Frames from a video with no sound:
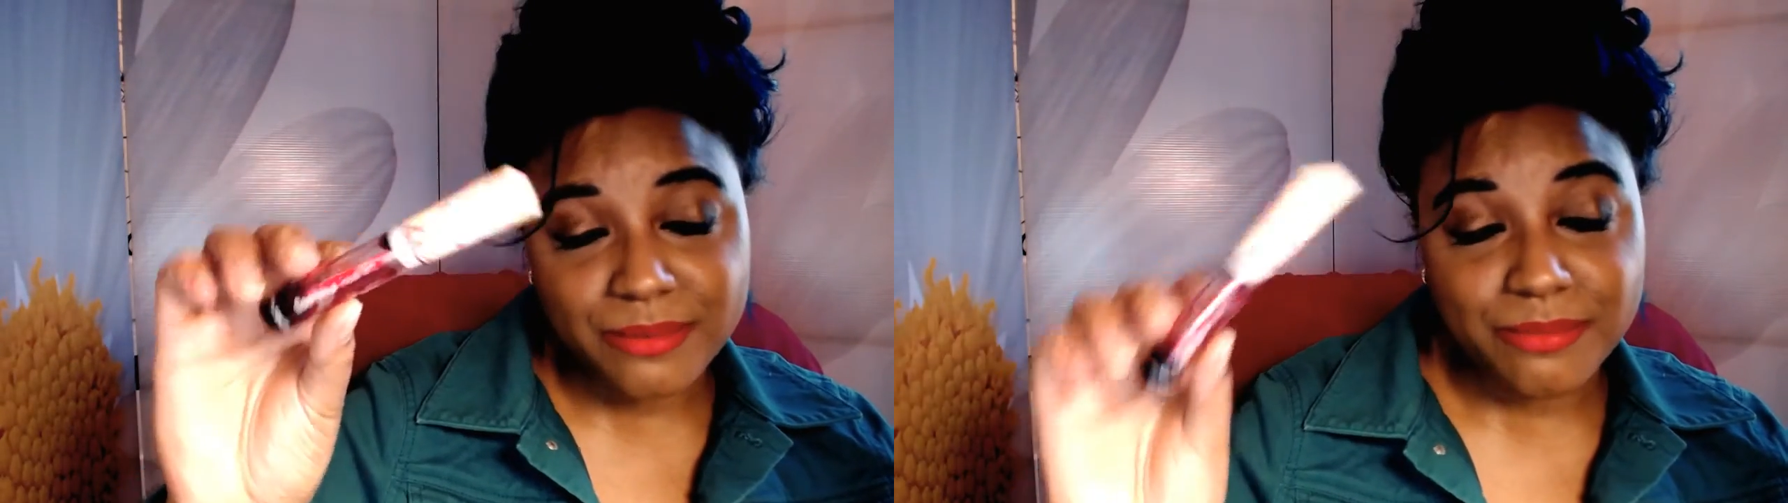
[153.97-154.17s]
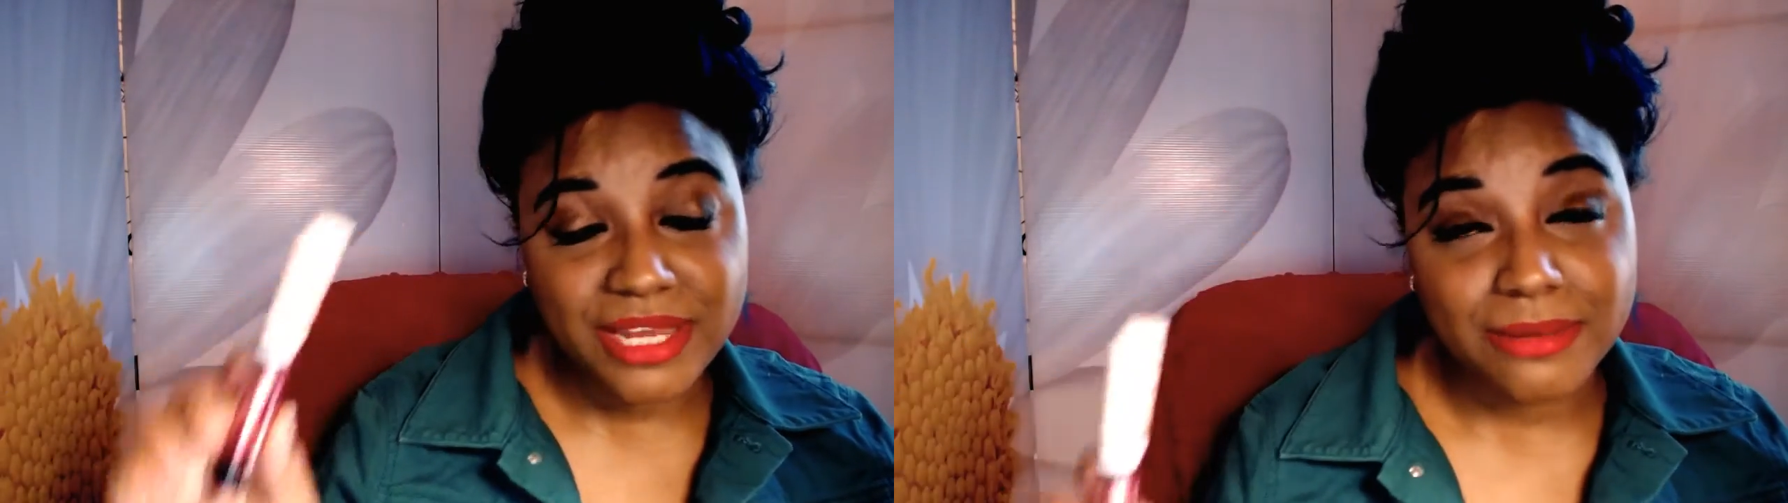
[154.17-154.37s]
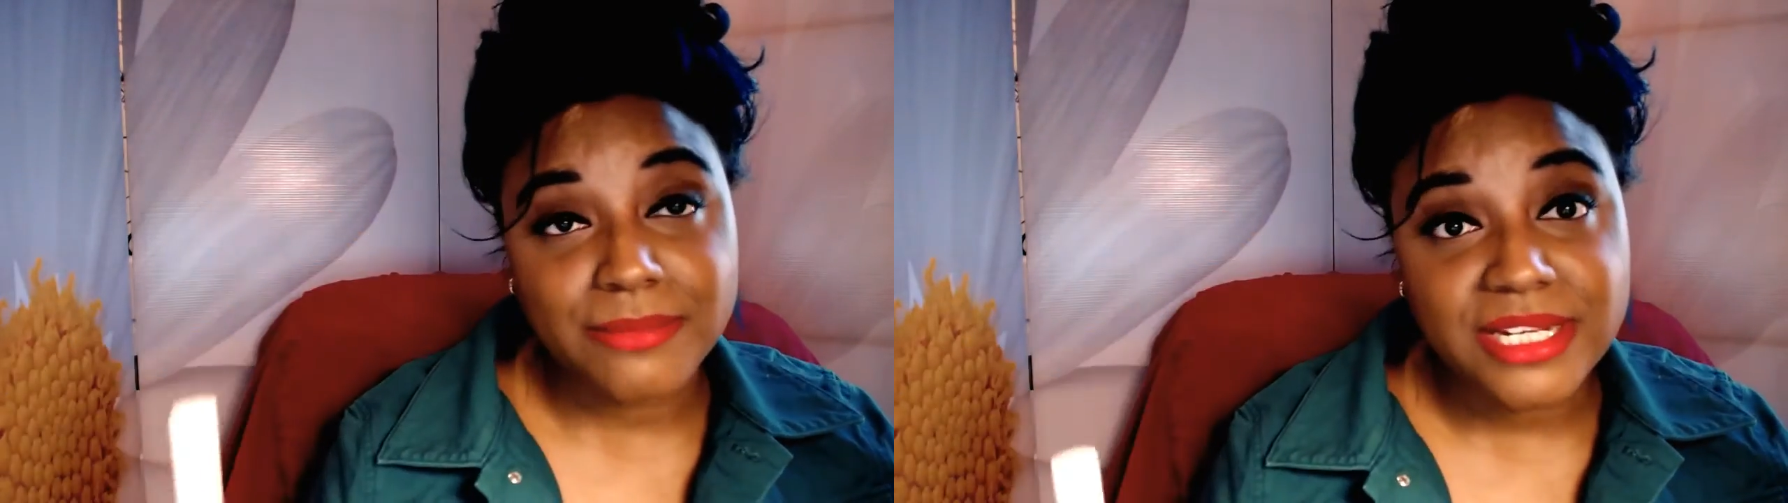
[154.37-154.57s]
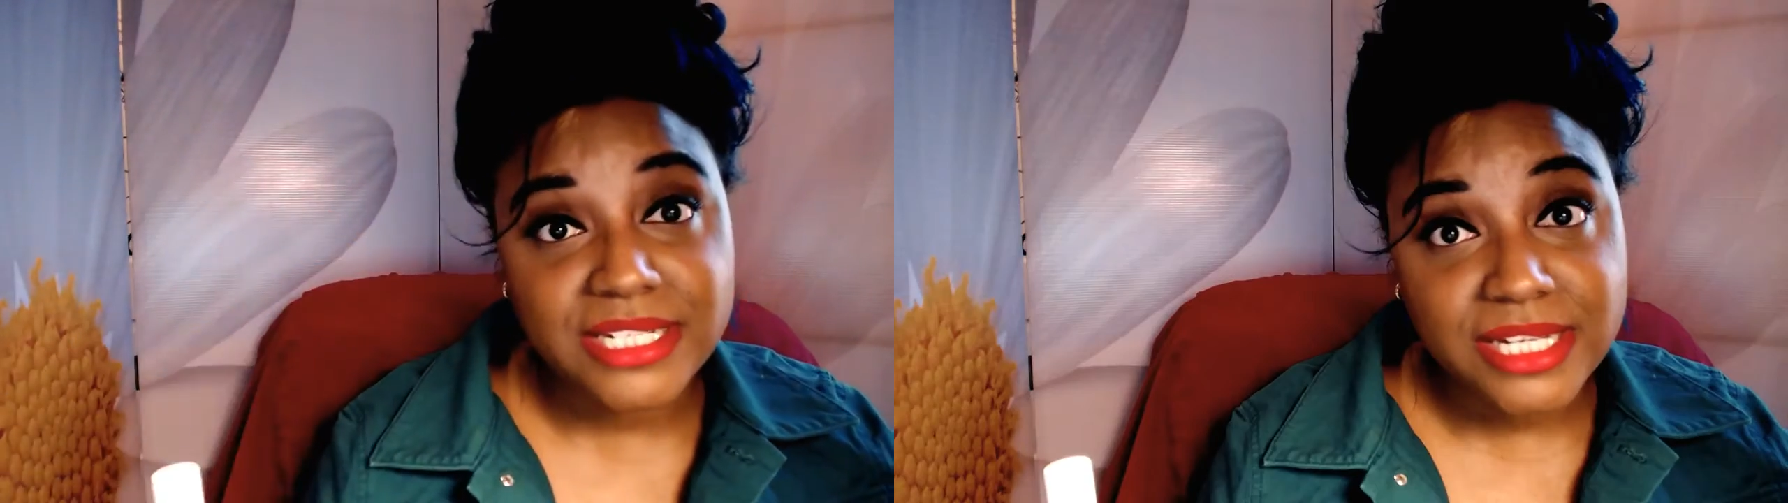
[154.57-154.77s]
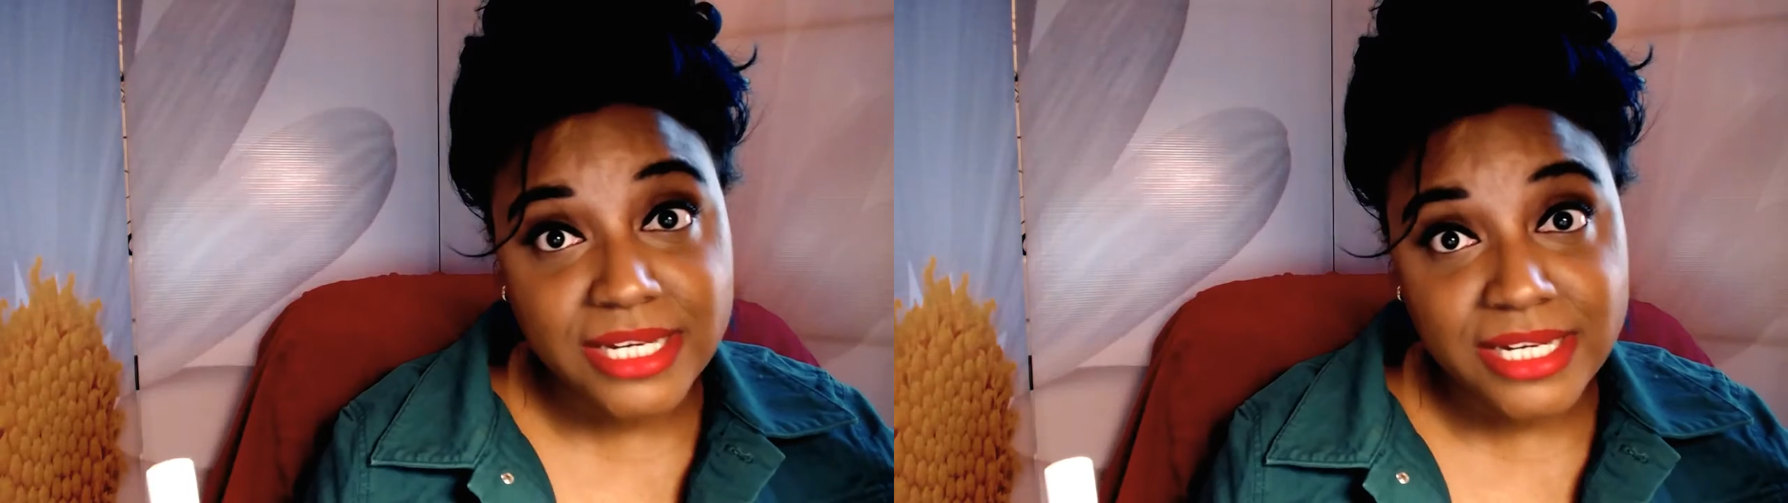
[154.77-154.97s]

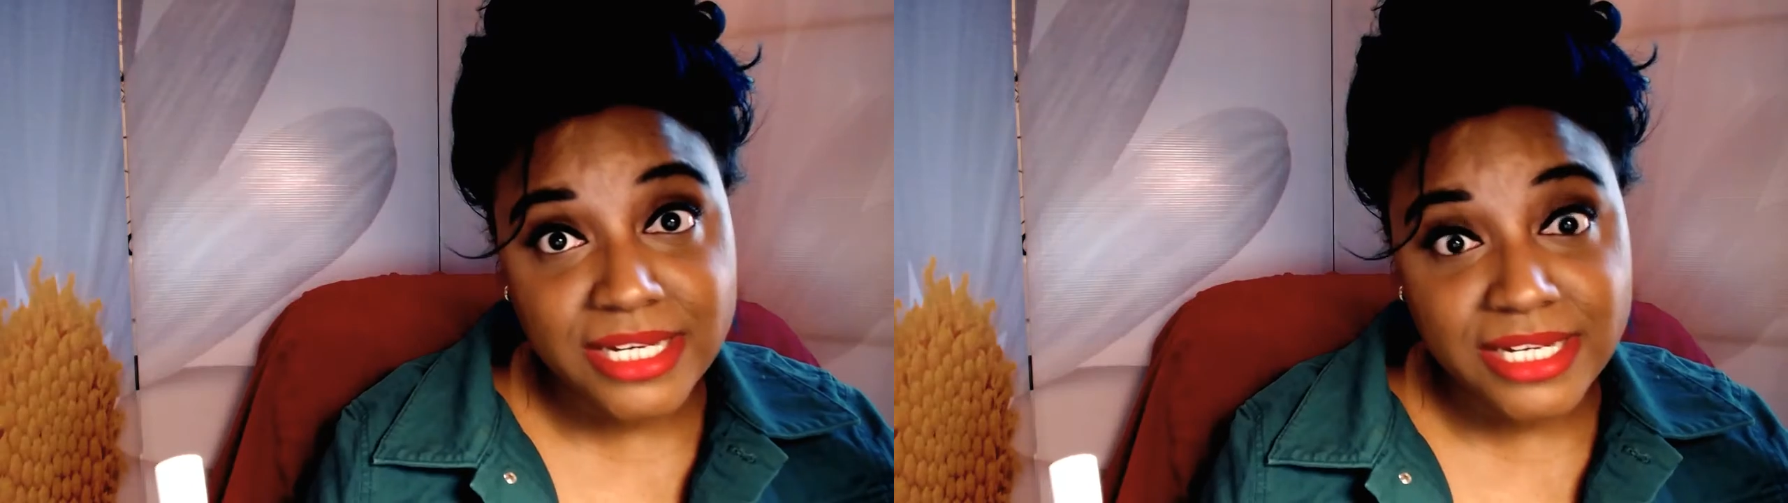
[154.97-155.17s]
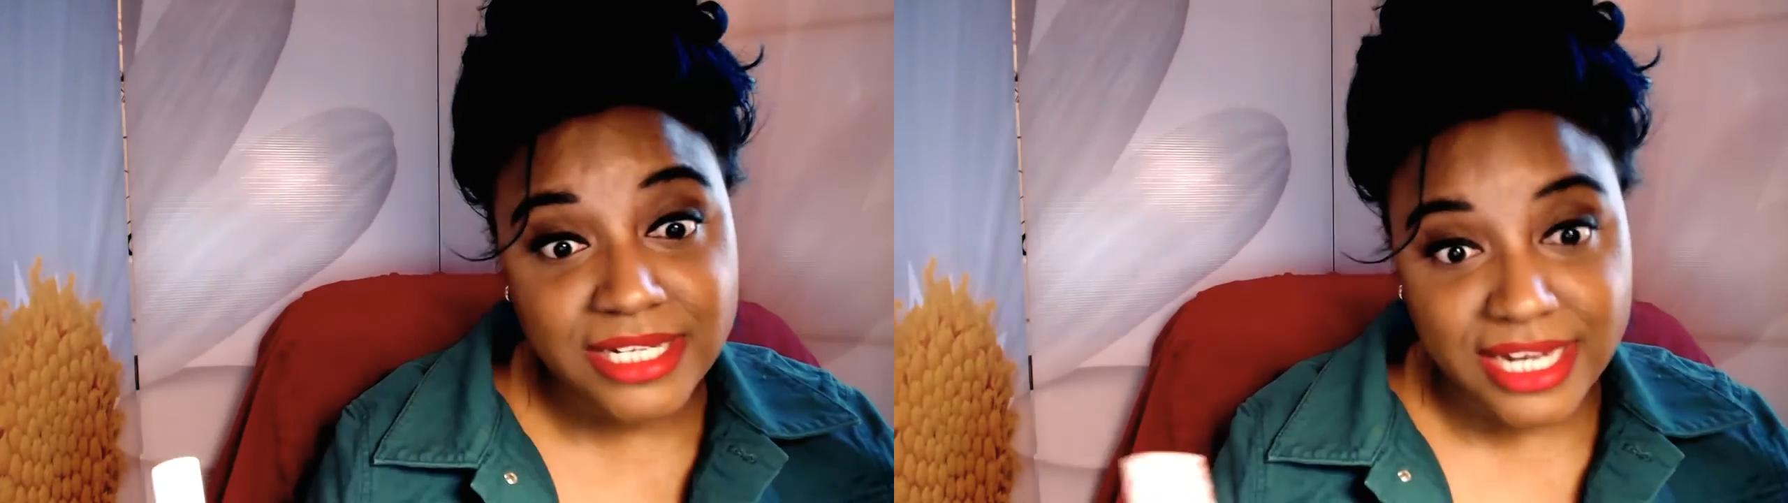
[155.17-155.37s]
pigmented.